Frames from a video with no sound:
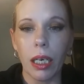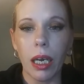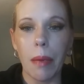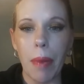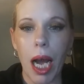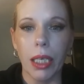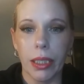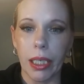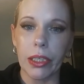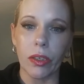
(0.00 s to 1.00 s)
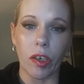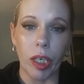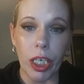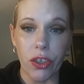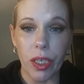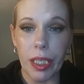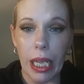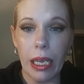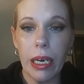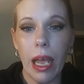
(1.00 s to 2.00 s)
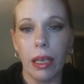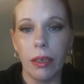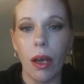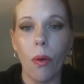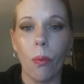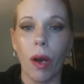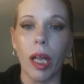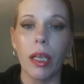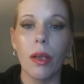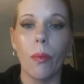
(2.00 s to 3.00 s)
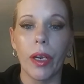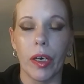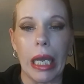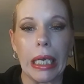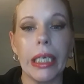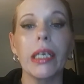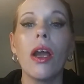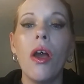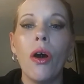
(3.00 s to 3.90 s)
unboxings and are interested in what we are getting,